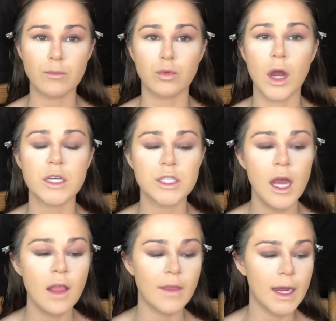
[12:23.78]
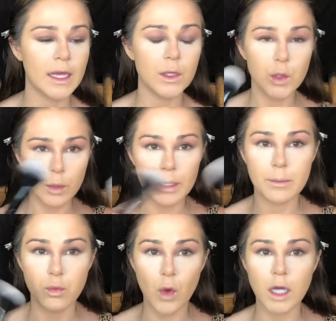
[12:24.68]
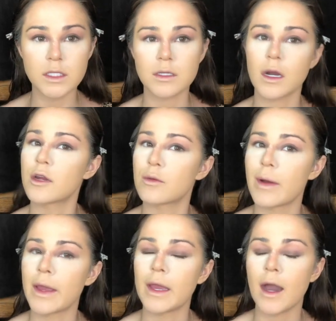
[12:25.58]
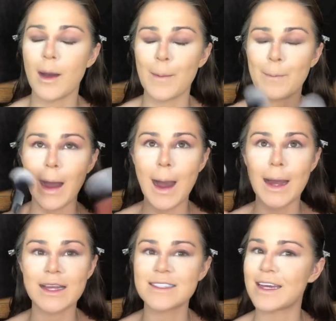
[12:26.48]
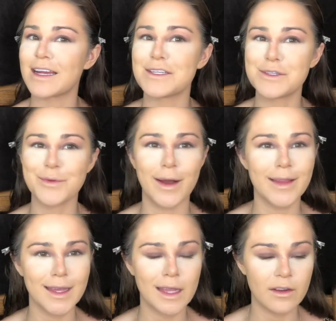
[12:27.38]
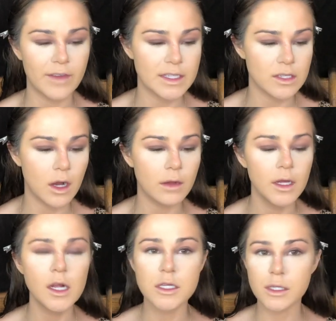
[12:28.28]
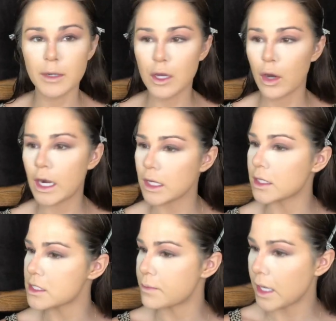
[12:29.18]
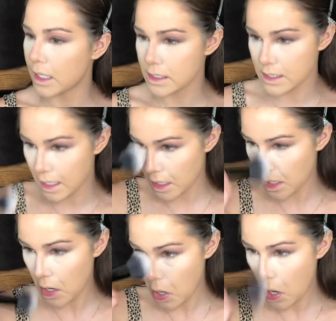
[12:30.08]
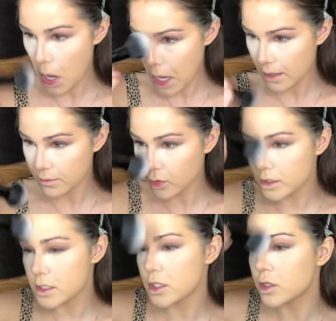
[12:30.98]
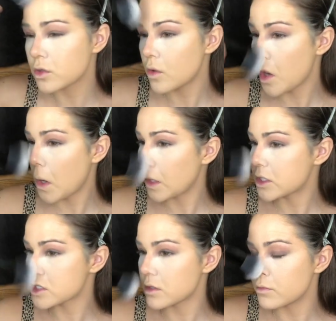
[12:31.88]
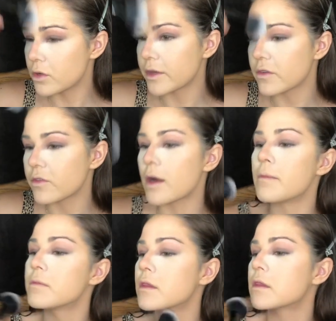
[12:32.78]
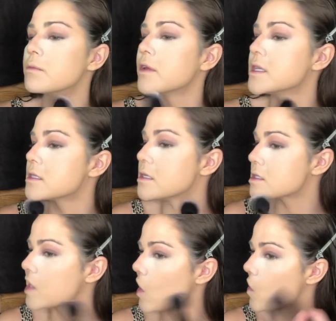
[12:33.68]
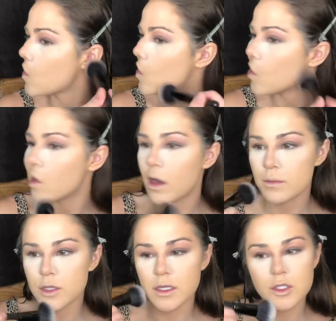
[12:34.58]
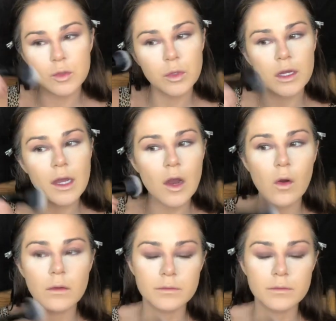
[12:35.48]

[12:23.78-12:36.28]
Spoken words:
brush, and I get a little bit of bronzer under my eyes, and I do not like that effect at all. So I'm going to go ahead and let this baking set in. I'm going to just remove it from the places that I'm trying to blend out.